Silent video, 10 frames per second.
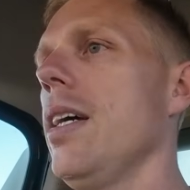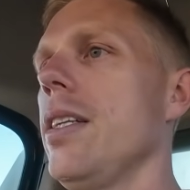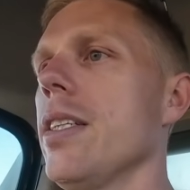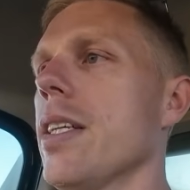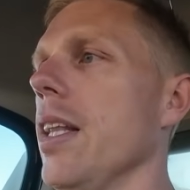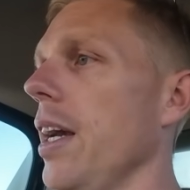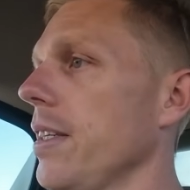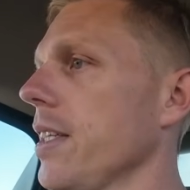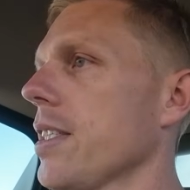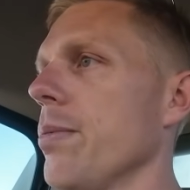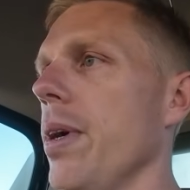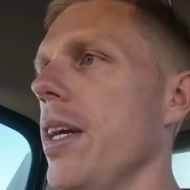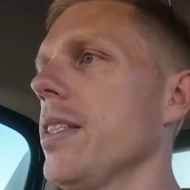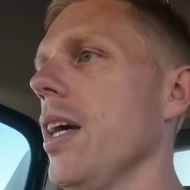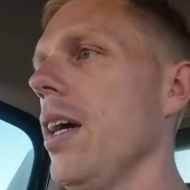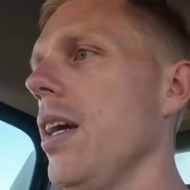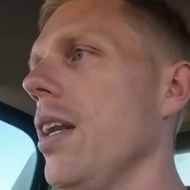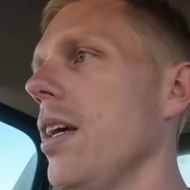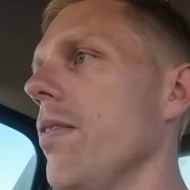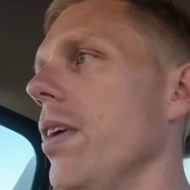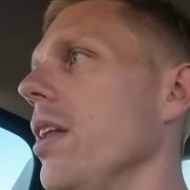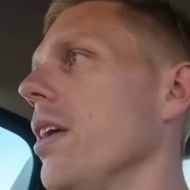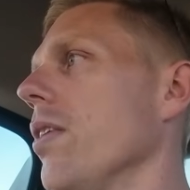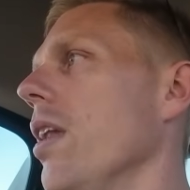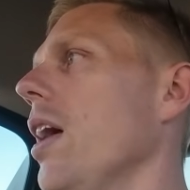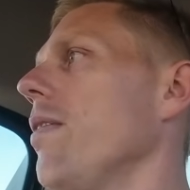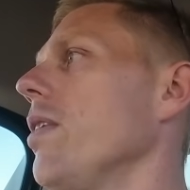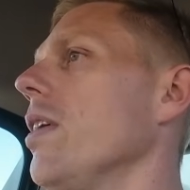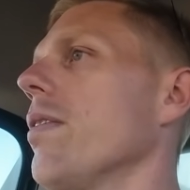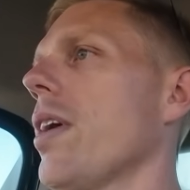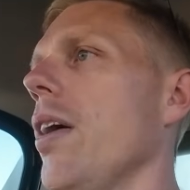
it just allows us to maintain a really good level of